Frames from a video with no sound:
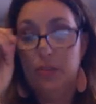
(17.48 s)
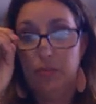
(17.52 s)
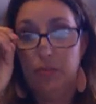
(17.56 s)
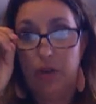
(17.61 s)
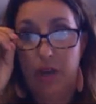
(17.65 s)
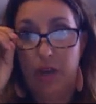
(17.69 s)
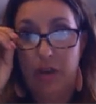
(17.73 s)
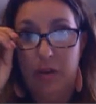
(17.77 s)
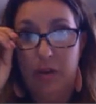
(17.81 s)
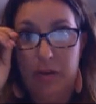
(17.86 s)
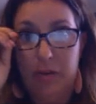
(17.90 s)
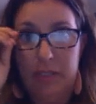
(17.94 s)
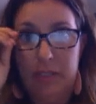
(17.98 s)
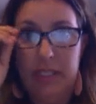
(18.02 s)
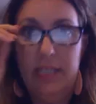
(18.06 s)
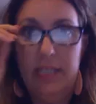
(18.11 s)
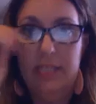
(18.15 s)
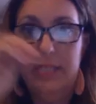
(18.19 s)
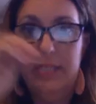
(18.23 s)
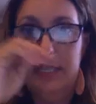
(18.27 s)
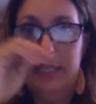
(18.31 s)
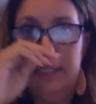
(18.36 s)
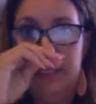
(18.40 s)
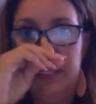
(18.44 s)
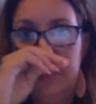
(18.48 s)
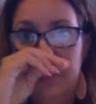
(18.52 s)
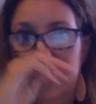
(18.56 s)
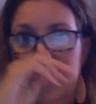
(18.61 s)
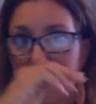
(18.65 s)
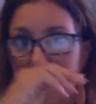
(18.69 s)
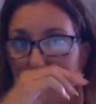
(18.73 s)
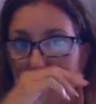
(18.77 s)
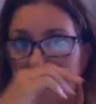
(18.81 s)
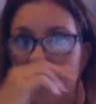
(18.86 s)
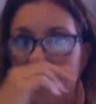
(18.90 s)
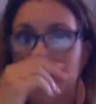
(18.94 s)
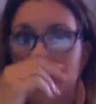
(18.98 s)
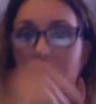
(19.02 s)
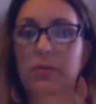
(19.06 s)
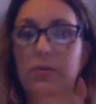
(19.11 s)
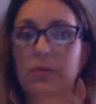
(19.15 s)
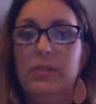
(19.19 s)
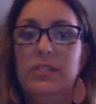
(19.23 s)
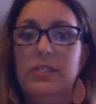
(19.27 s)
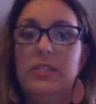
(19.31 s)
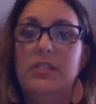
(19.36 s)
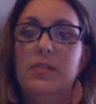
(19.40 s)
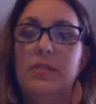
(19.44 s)
Rose is the new
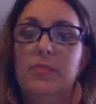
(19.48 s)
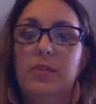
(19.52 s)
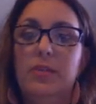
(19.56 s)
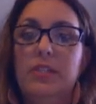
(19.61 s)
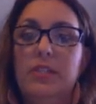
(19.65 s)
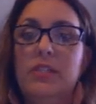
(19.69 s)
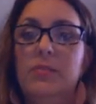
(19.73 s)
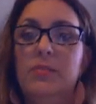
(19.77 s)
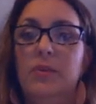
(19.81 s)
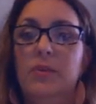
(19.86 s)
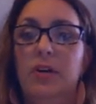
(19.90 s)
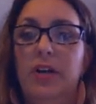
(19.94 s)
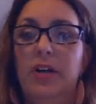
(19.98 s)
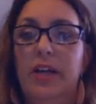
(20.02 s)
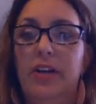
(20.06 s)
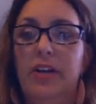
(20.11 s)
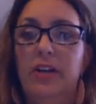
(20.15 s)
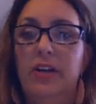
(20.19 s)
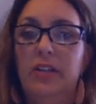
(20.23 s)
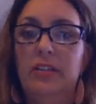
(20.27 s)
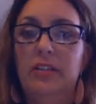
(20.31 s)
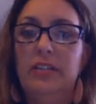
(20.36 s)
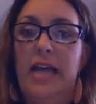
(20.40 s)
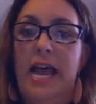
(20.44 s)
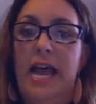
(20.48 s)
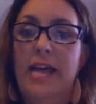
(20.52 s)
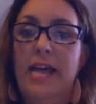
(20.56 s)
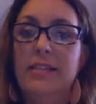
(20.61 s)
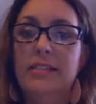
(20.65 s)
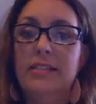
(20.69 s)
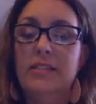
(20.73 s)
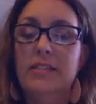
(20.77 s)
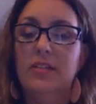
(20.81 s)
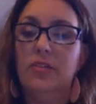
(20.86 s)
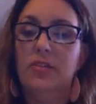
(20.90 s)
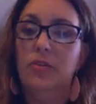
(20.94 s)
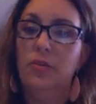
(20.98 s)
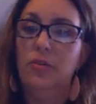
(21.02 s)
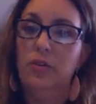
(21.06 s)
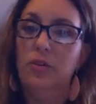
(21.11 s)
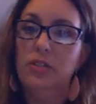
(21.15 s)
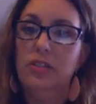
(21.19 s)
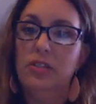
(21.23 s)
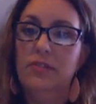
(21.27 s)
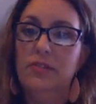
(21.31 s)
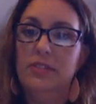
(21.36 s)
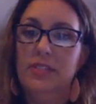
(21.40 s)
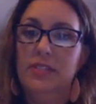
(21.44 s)
assistant principal, and her last
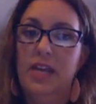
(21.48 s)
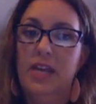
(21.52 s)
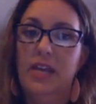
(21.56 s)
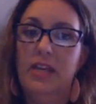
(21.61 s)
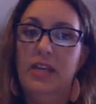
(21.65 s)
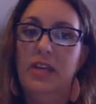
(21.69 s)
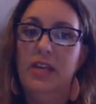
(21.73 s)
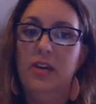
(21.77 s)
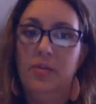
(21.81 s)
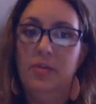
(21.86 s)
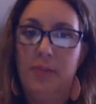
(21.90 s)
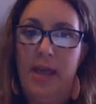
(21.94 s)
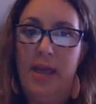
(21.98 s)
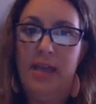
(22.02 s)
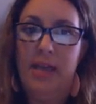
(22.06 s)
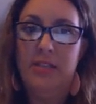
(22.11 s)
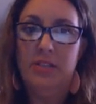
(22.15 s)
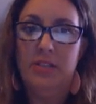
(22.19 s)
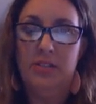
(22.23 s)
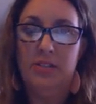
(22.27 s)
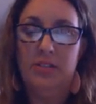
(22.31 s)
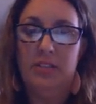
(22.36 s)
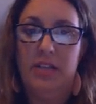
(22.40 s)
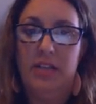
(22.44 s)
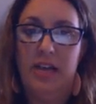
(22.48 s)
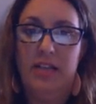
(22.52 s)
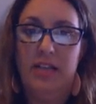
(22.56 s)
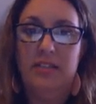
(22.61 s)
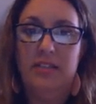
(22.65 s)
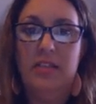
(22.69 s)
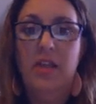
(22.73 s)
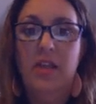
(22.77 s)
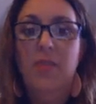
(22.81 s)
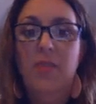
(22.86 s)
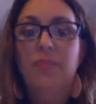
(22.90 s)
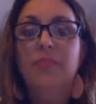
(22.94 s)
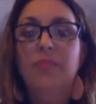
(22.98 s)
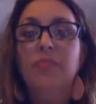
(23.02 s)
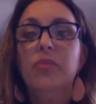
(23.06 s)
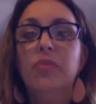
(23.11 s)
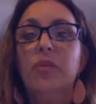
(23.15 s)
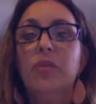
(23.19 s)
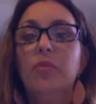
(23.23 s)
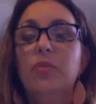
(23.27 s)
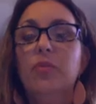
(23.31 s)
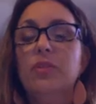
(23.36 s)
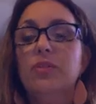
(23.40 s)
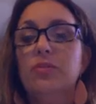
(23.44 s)
course of study in her master's class
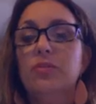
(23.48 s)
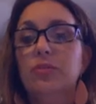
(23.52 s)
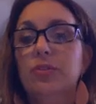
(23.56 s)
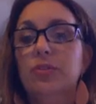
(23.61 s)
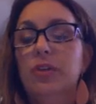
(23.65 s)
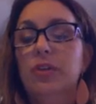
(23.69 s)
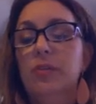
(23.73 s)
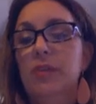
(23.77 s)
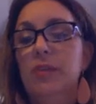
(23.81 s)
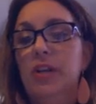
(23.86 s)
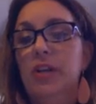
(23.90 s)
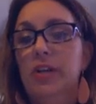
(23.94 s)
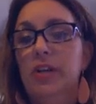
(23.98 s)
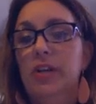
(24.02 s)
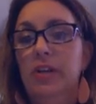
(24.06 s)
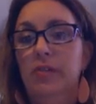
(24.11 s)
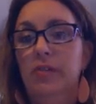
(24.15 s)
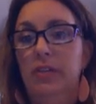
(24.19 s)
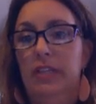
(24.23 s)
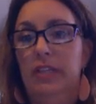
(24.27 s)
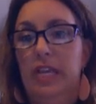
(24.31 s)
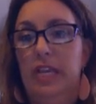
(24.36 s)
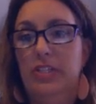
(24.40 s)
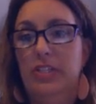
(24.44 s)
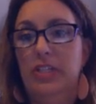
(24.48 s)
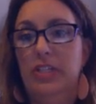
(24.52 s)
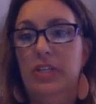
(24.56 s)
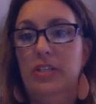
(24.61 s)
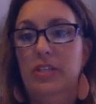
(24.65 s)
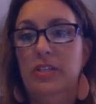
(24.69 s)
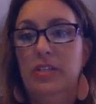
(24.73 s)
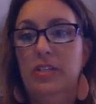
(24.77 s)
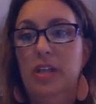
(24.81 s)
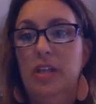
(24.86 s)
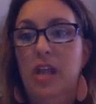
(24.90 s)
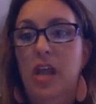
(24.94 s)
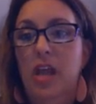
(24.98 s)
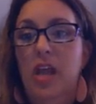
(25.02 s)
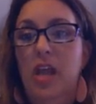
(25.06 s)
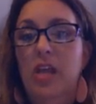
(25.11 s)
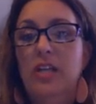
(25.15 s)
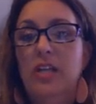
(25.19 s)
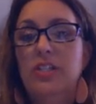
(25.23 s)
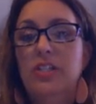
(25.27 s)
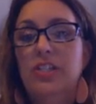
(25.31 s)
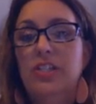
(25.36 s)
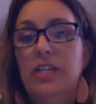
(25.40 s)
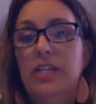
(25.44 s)
was School Community Relations.
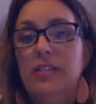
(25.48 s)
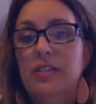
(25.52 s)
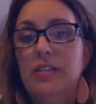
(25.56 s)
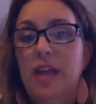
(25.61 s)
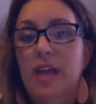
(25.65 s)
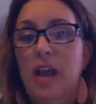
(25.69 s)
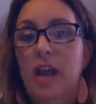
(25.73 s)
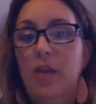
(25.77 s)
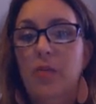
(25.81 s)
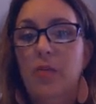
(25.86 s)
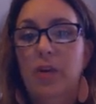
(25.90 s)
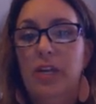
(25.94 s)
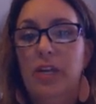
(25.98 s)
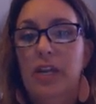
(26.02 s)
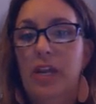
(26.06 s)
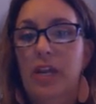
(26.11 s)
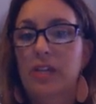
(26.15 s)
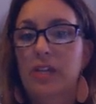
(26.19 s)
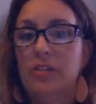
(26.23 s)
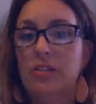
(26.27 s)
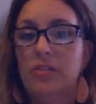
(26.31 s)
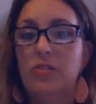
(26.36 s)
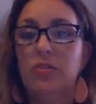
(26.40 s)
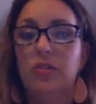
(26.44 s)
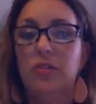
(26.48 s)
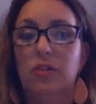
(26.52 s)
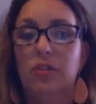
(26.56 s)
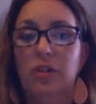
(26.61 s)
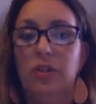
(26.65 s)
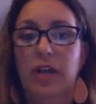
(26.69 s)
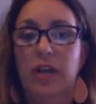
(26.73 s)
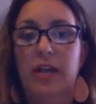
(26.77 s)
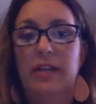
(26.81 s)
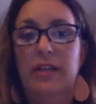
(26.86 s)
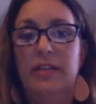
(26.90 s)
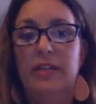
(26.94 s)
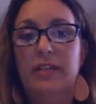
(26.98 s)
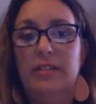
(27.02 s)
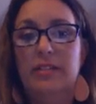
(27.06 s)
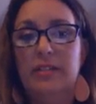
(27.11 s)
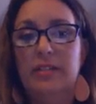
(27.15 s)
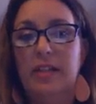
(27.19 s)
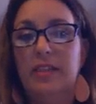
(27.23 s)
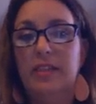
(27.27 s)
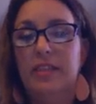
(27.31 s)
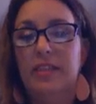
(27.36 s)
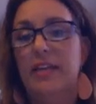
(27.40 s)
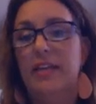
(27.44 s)
She is now working at a school and
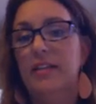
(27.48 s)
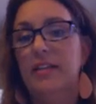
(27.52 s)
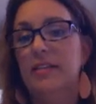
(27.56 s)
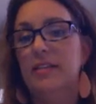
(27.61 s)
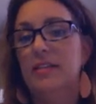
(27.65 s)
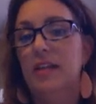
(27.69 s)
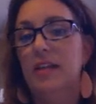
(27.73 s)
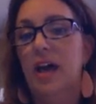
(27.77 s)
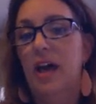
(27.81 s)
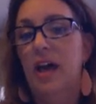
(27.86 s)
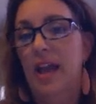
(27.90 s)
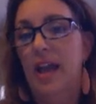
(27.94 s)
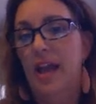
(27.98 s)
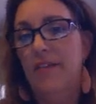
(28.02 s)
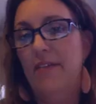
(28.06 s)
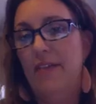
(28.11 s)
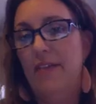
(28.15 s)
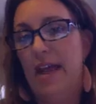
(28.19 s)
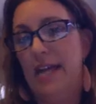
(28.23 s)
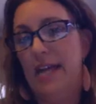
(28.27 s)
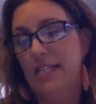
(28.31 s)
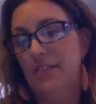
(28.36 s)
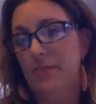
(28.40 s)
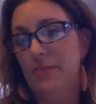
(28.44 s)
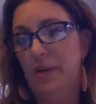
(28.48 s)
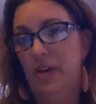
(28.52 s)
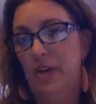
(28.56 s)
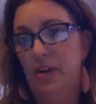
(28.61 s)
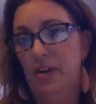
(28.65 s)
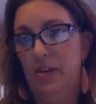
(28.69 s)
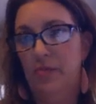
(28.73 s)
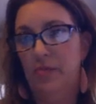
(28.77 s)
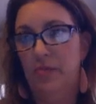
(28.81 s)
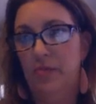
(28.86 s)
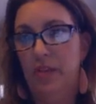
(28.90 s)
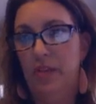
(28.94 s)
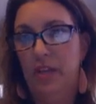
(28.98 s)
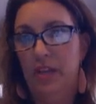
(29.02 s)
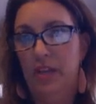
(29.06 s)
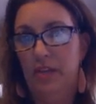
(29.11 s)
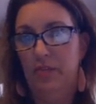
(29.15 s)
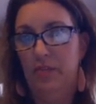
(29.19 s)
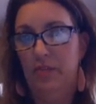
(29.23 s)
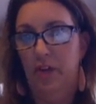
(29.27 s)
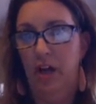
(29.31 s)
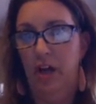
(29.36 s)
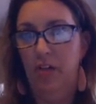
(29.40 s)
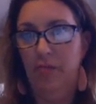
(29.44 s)
that does not have active parent
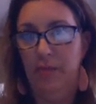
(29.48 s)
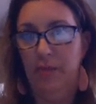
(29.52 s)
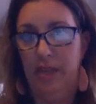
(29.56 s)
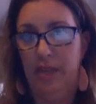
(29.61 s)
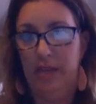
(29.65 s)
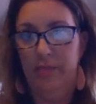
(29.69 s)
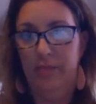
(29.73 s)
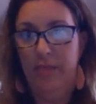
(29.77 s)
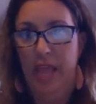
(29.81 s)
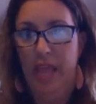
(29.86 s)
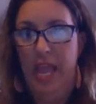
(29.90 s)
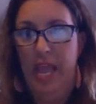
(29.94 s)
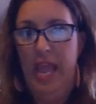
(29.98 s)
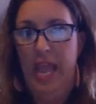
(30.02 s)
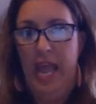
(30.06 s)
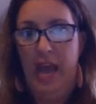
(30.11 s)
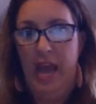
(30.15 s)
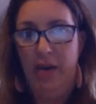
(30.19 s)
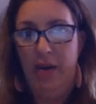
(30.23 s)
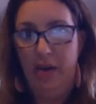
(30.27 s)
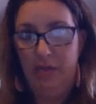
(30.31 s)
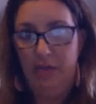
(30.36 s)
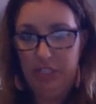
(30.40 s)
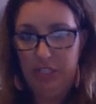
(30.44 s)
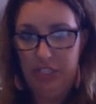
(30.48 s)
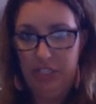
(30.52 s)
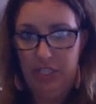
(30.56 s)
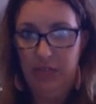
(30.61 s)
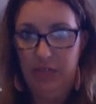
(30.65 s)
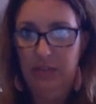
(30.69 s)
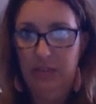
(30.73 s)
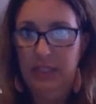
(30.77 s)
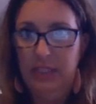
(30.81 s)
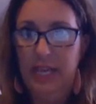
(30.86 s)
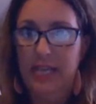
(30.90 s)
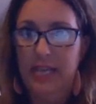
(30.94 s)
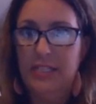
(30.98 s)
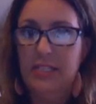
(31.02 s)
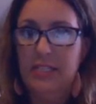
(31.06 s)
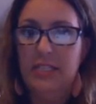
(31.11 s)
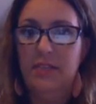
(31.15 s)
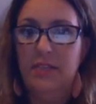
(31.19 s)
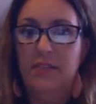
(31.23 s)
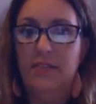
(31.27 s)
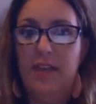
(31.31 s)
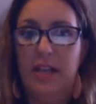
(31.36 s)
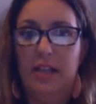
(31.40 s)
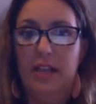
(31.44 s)
involvement. However, she would like to
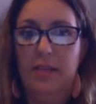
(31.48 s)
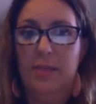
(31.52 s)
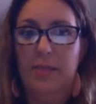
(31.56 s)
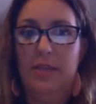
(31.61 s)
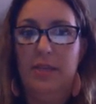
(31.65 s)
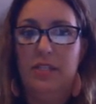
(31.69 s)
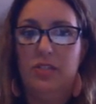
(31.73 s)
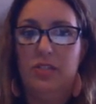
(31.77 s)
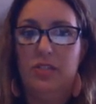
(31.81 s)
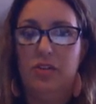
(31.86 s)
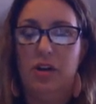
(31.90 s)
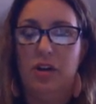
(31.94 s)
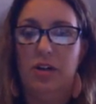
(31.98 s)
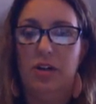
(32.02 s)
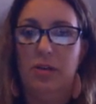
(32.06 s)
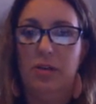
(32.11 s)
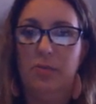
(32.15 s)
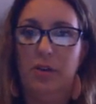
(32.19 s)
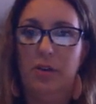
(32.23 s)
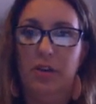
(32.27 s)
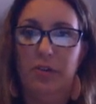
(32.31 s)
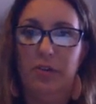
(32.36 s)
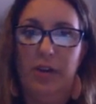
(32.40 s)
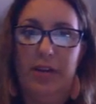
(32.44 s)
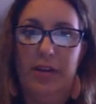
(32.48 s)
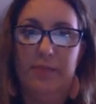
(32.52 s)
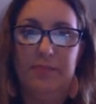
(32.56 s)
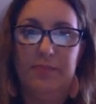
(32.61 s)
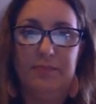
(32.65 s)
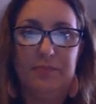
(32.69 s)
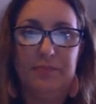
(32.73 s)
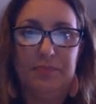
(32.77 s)
develop a stronger program.